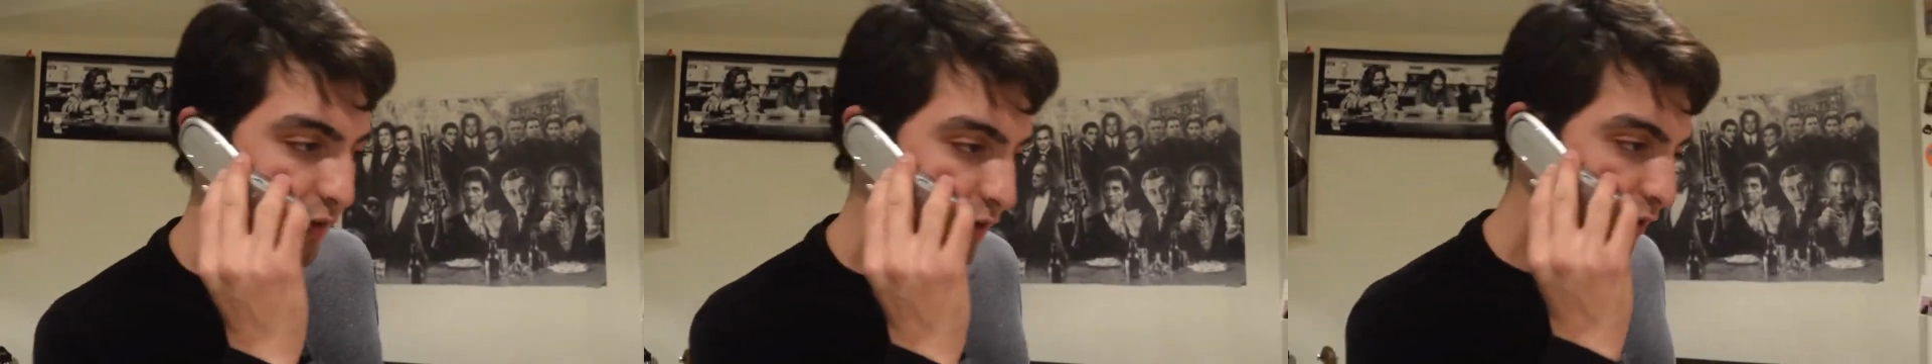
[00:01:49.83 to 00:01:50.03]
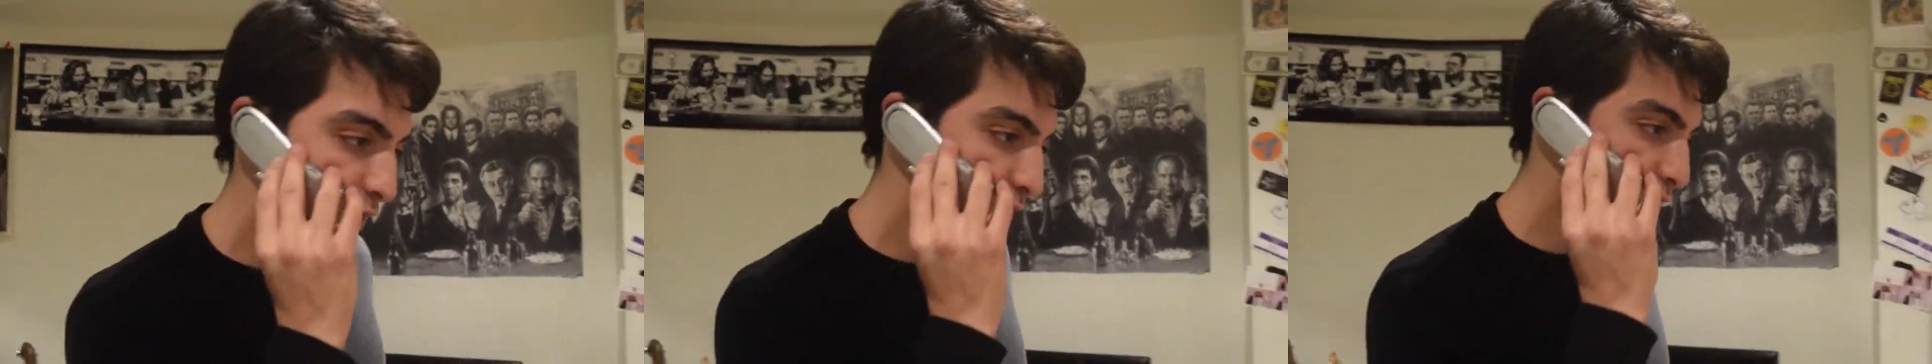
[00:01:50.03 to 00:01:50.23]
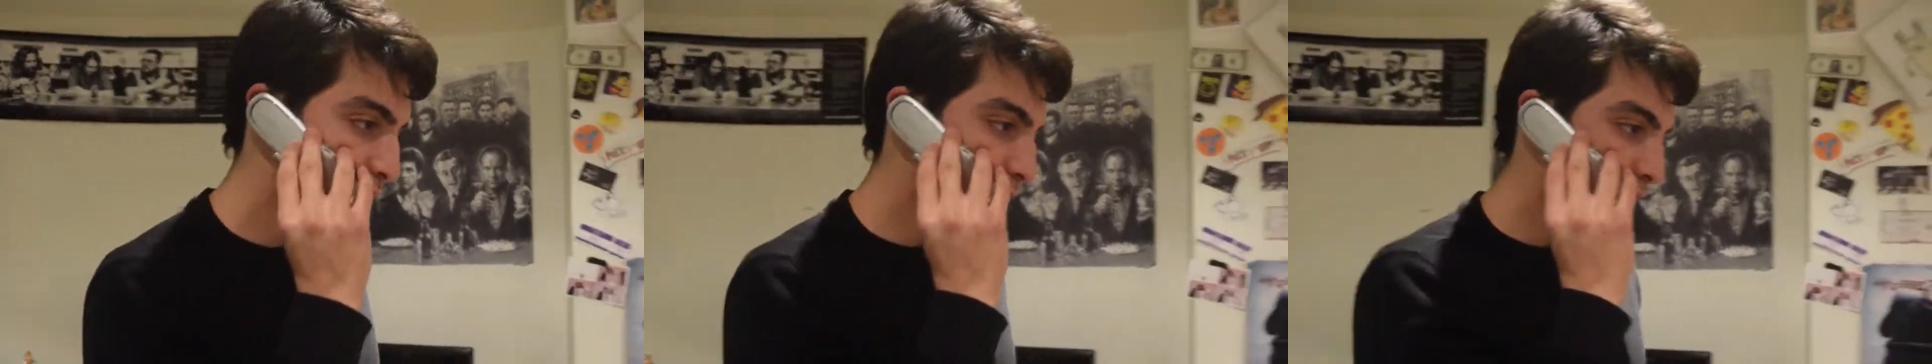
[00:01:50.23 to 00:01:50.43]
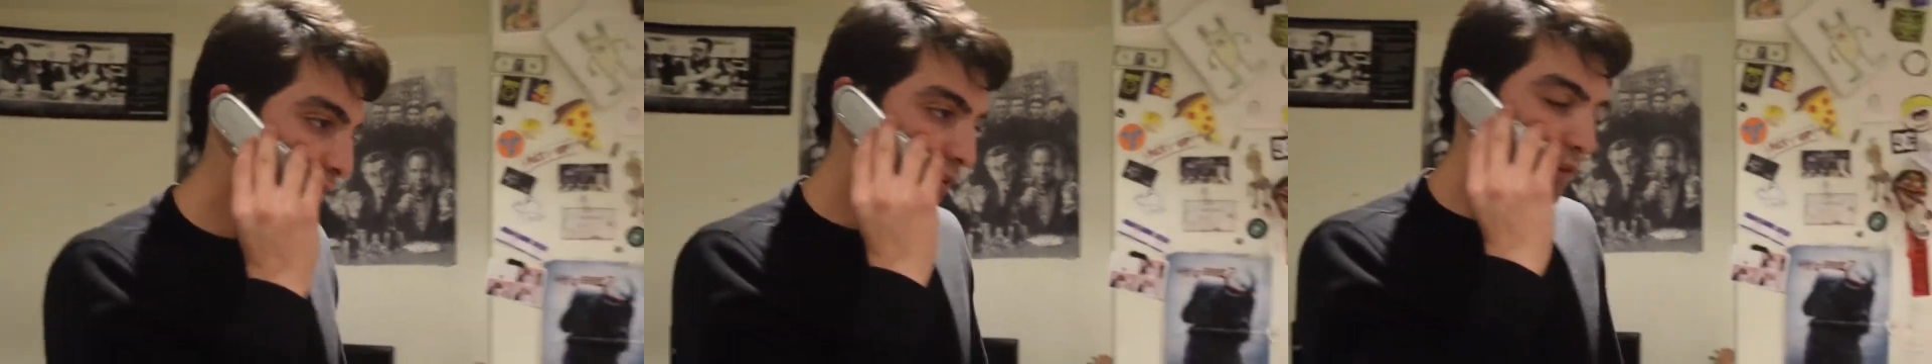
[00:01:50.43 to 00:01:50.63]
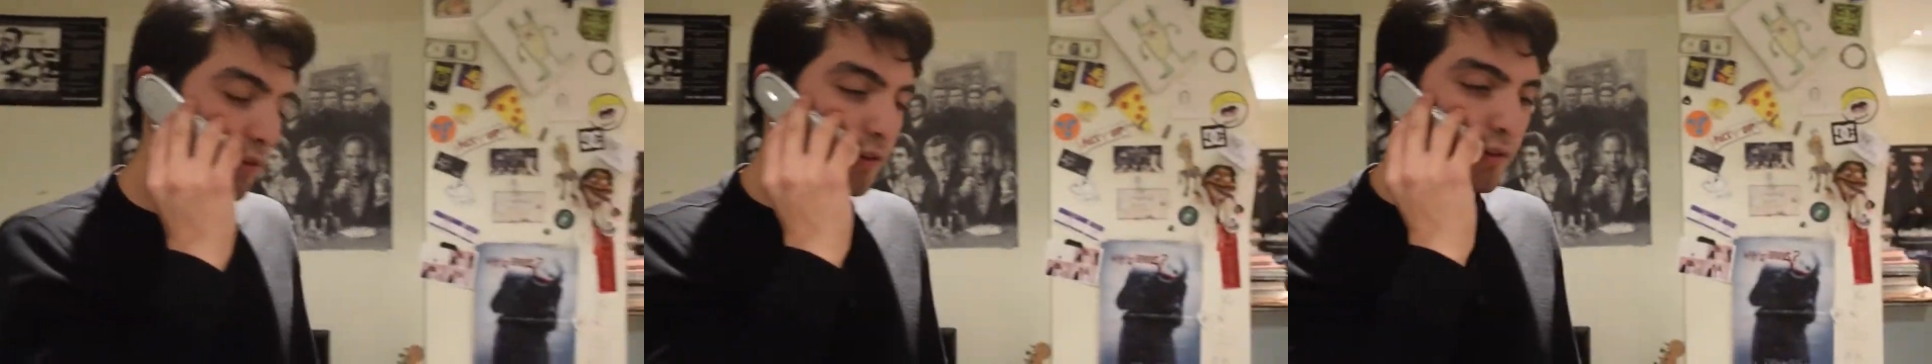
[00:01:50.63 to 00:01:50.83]
But our waiting time
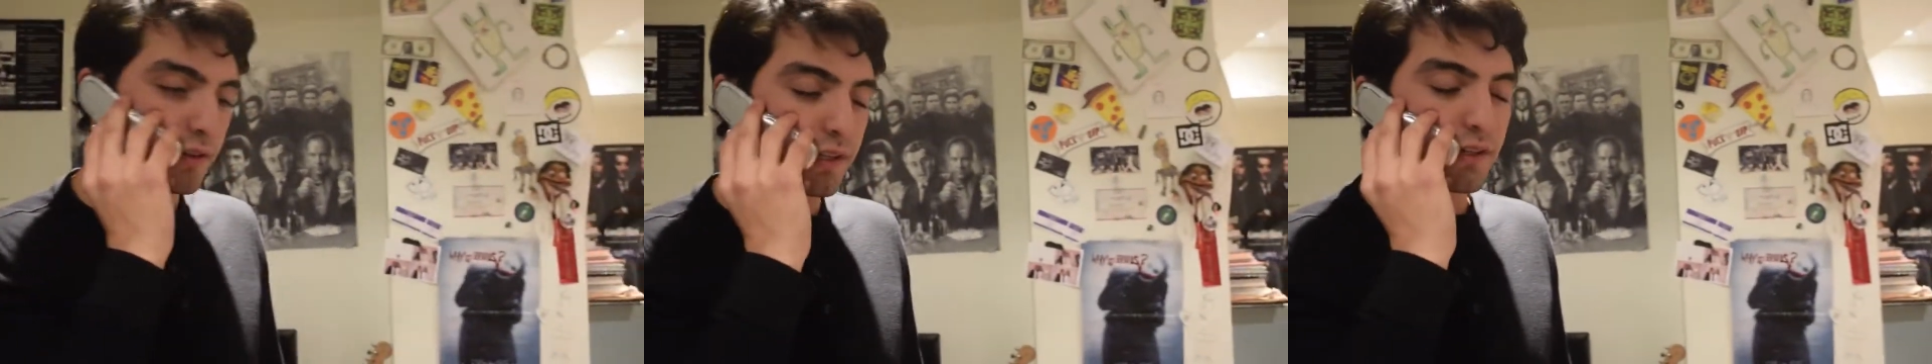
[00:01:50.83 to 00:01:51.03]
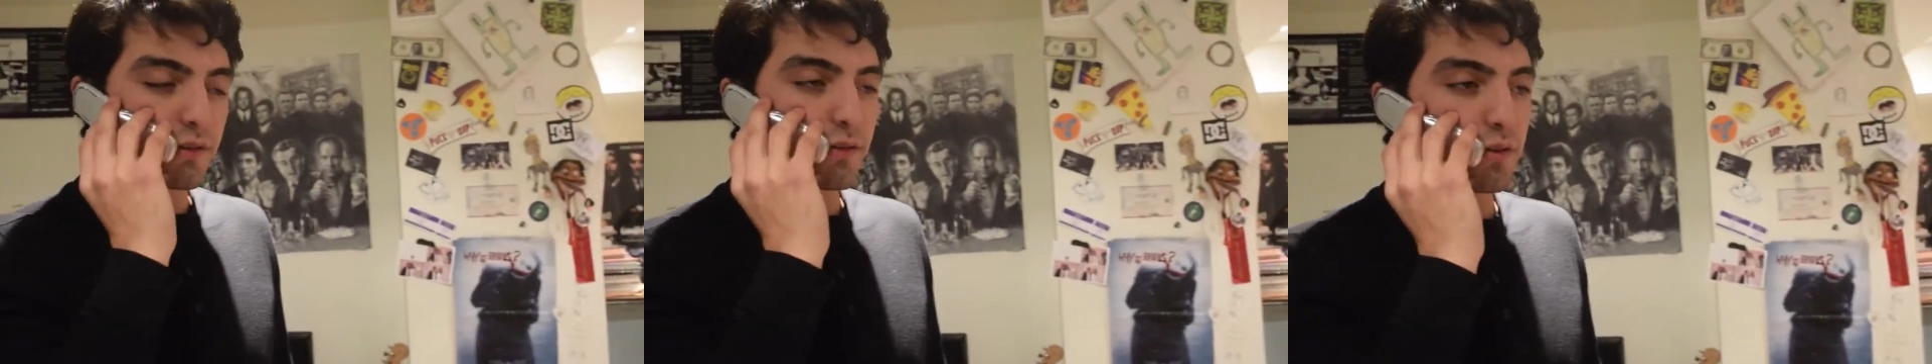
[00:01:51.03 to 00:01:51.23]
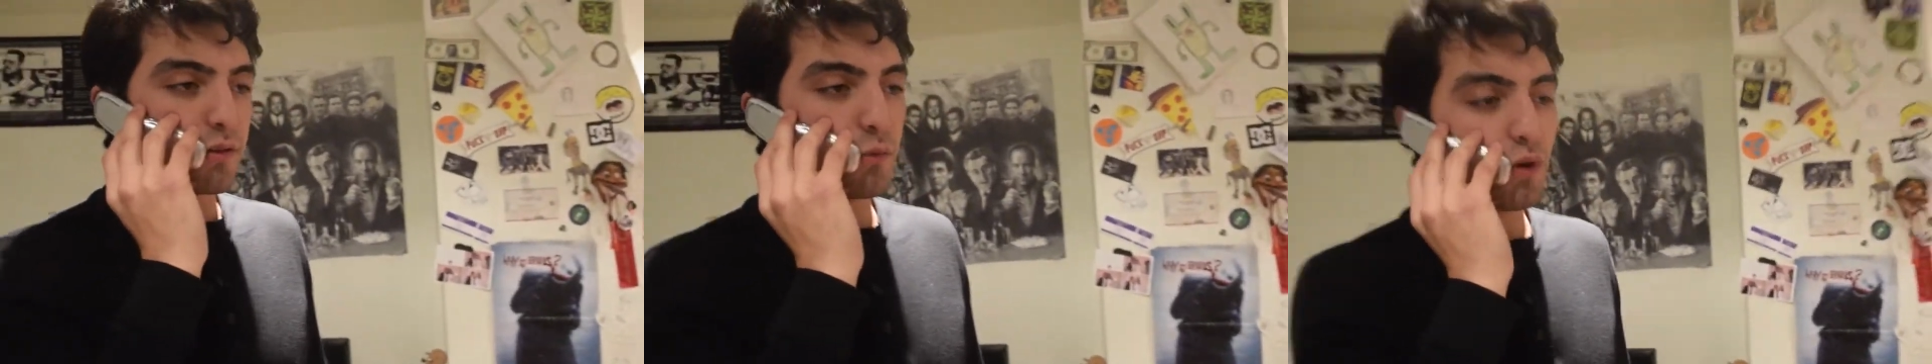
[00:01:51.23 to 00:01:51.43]
zone 30 minutes.